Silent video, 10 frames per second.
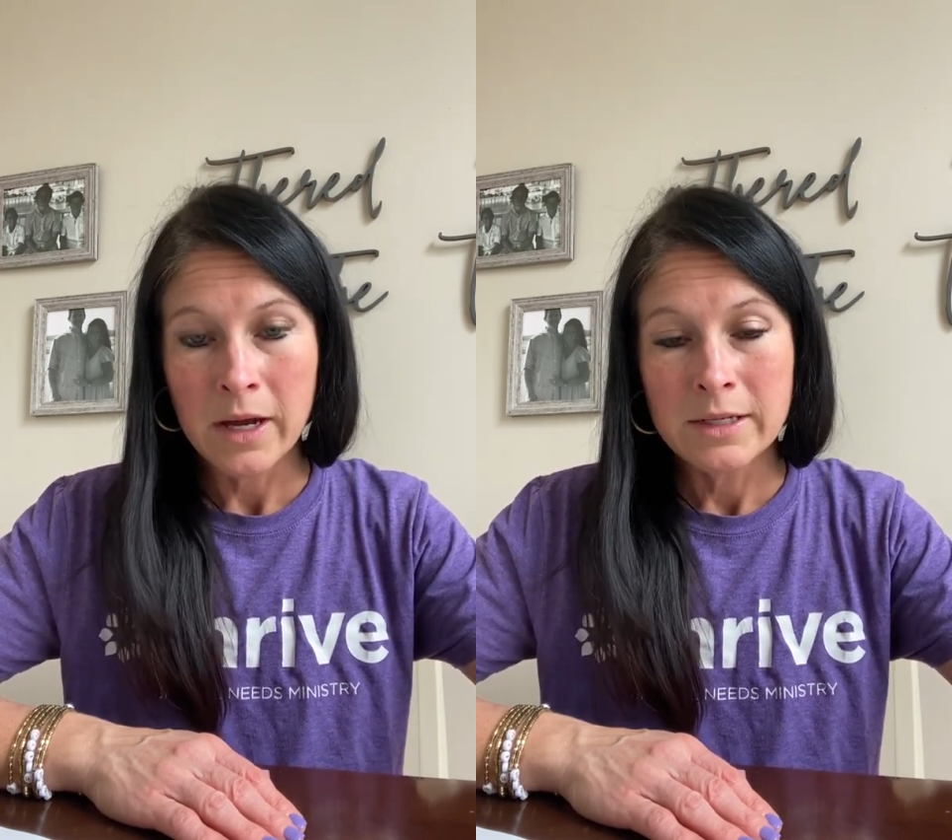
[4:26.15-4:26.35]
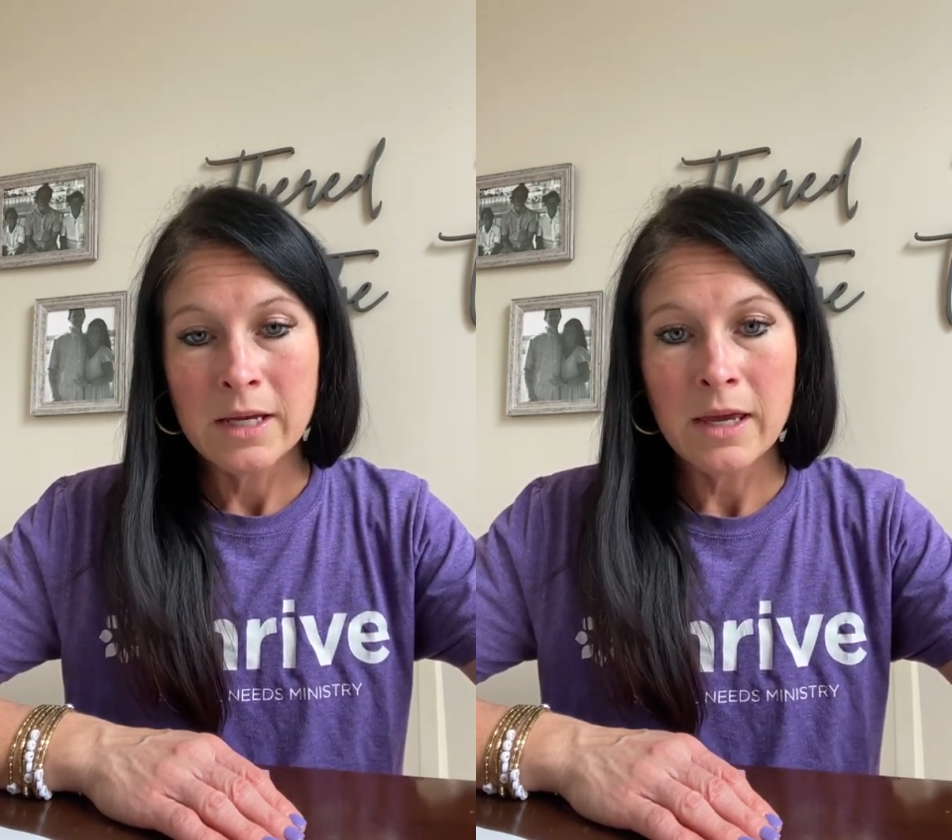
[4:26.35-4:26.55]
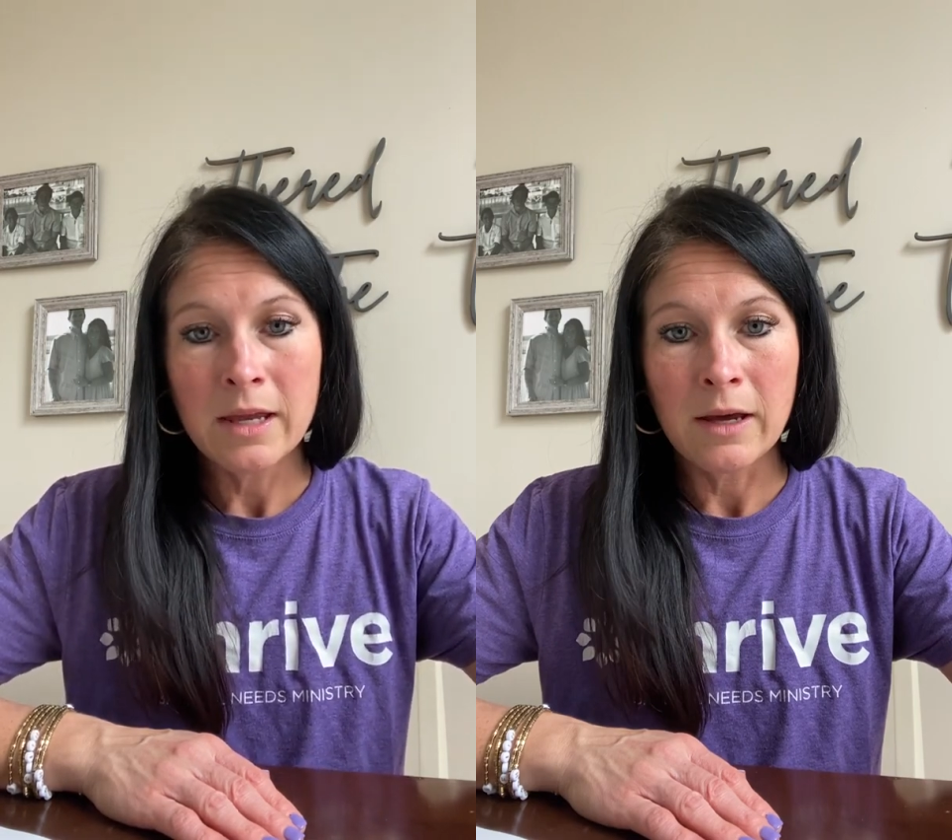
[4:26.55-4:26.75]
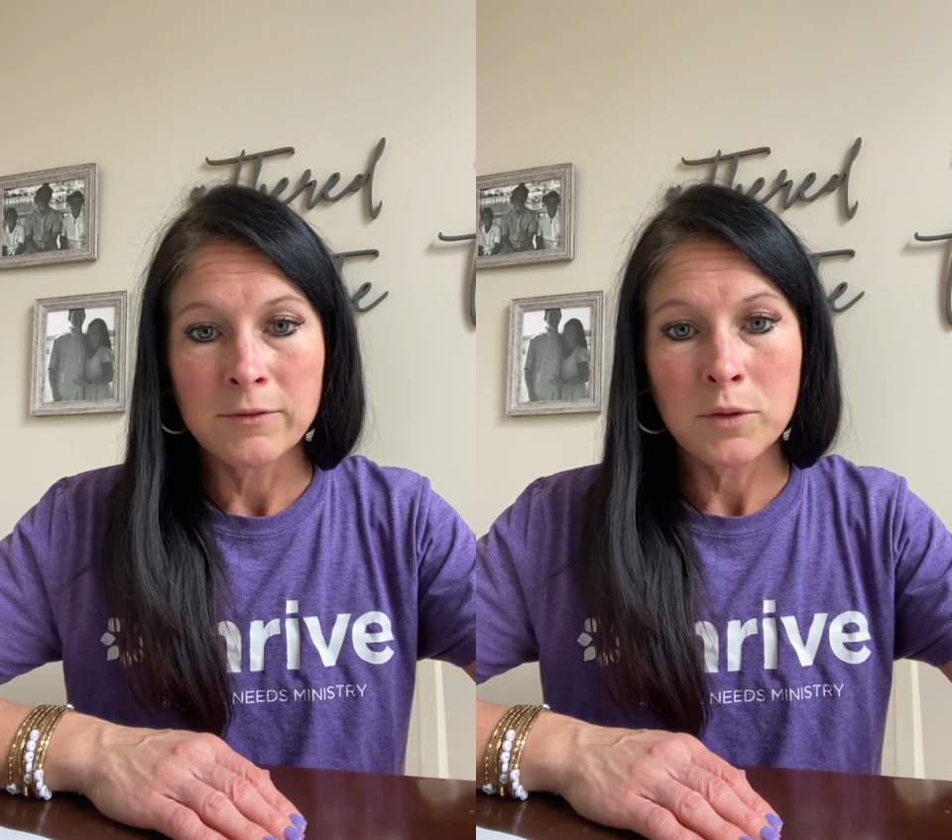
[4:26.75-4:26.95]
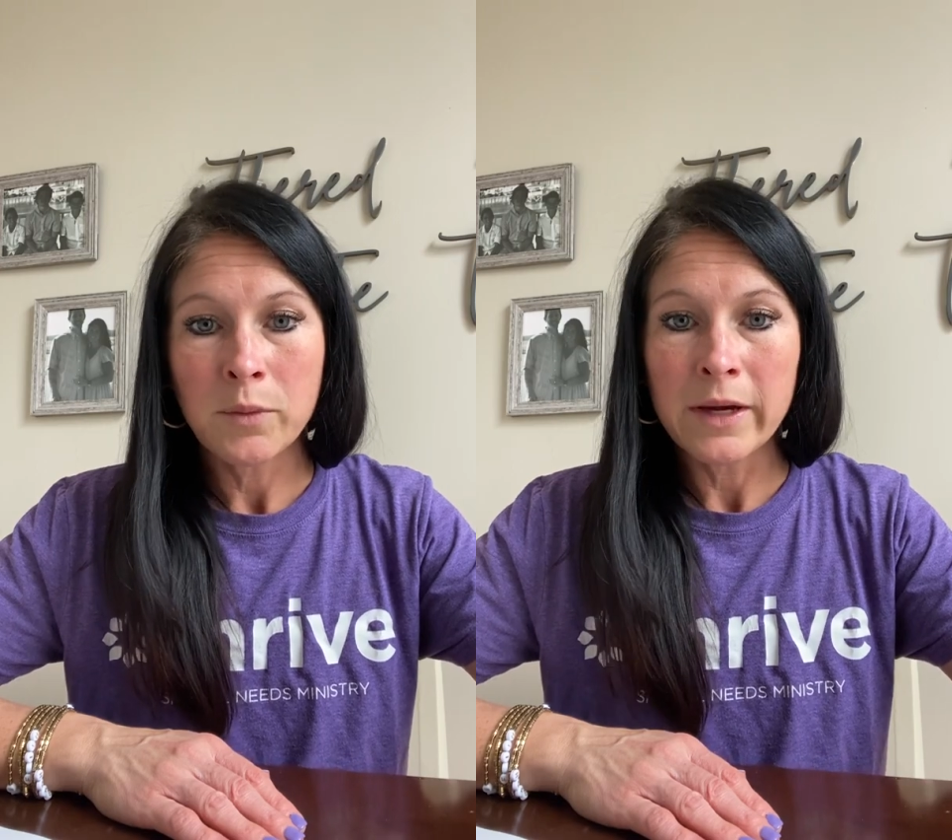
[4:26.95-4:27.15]
taken
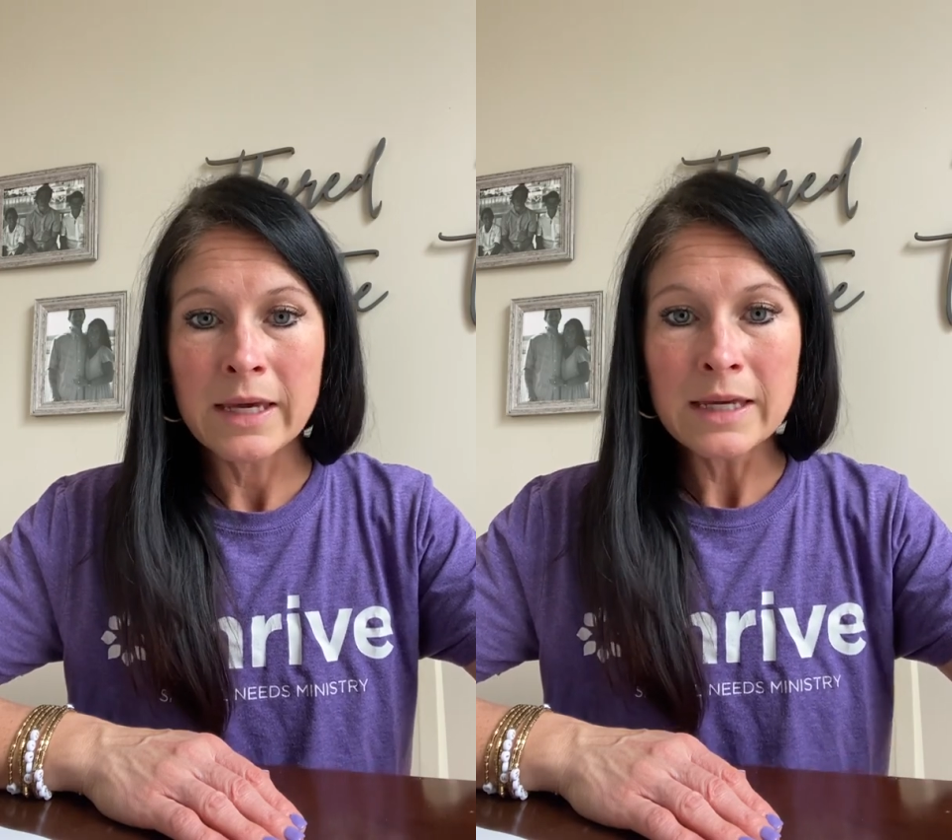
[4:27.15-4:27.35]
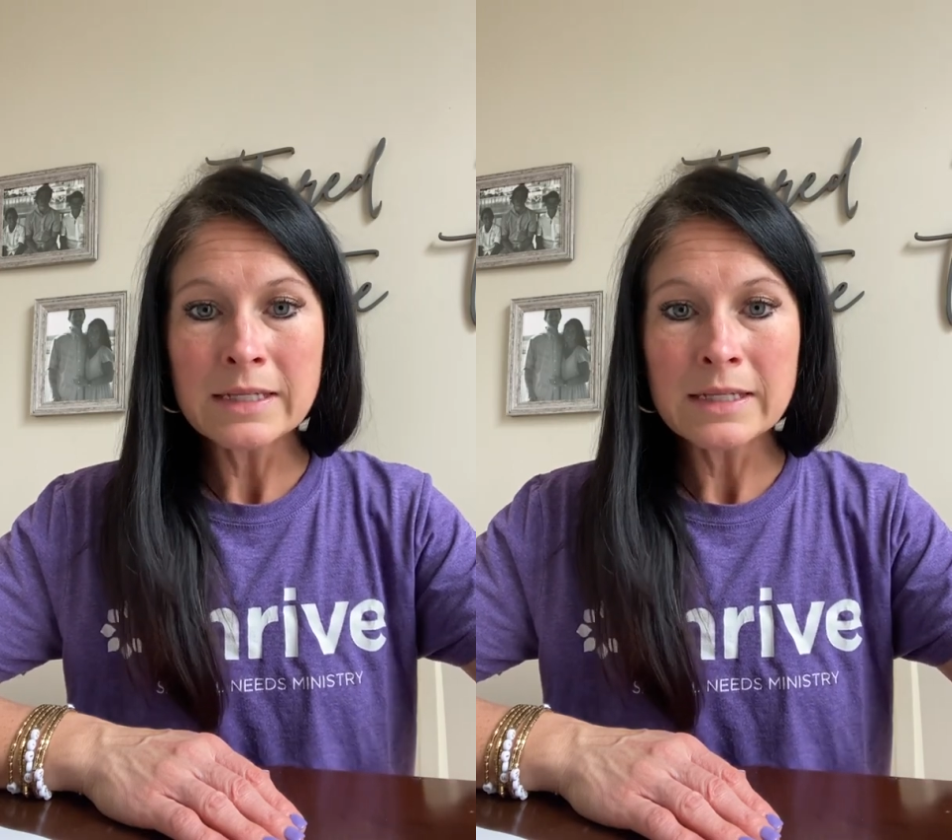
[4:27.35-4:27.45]
after what he